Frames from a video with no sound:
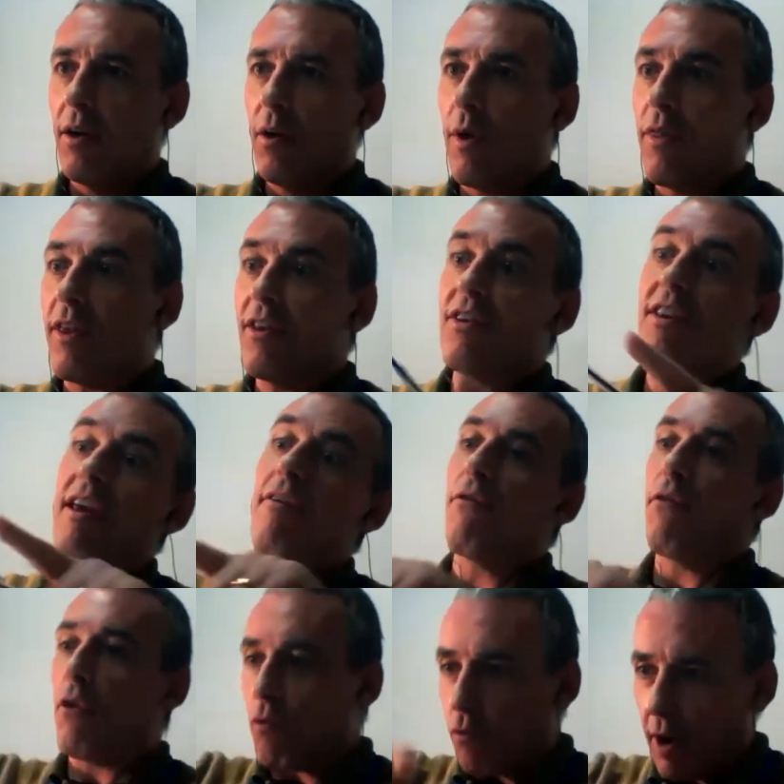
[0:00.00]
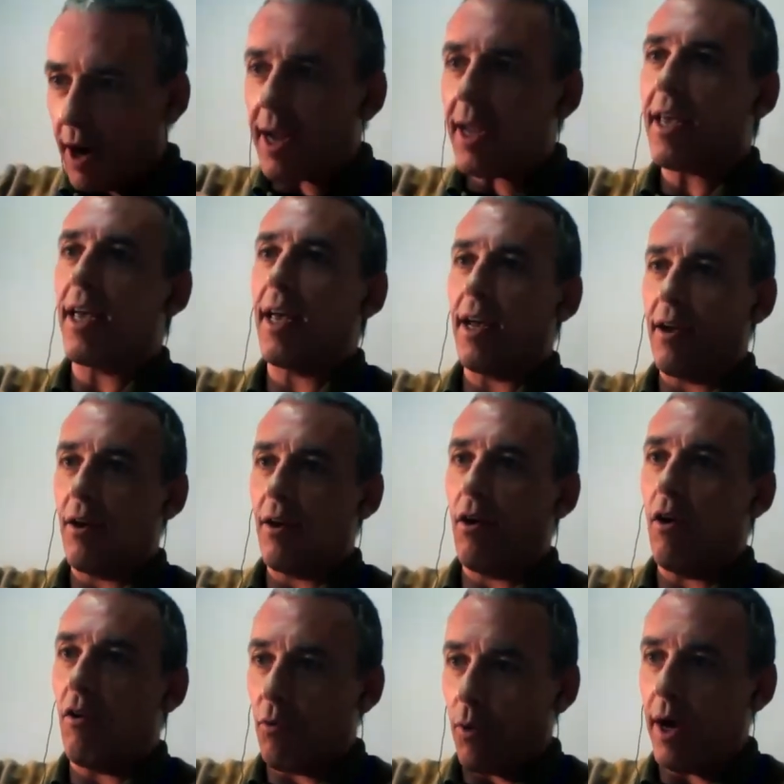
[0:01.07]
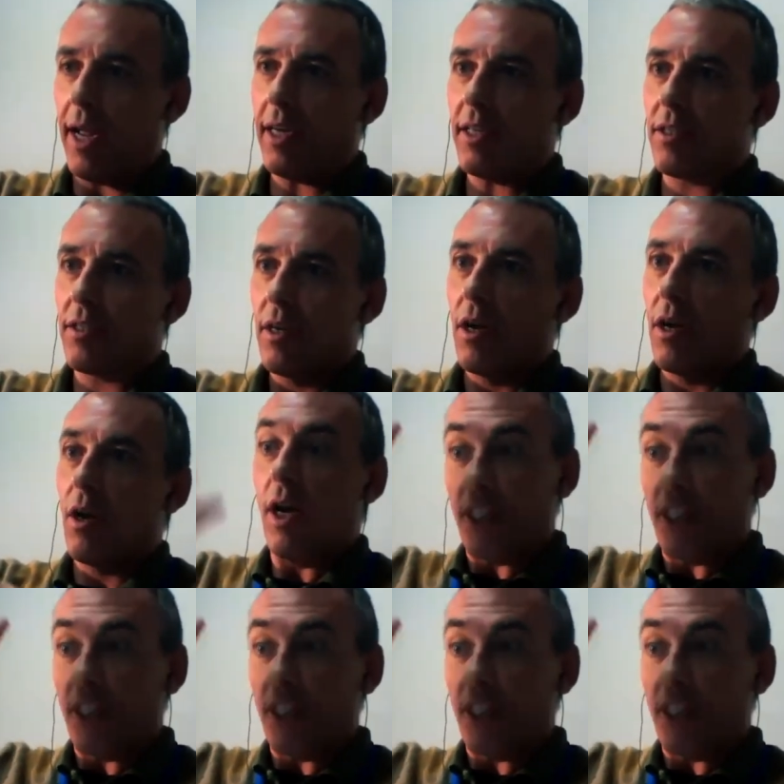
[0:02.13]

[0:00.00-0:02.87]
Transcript: with a different ranking of weights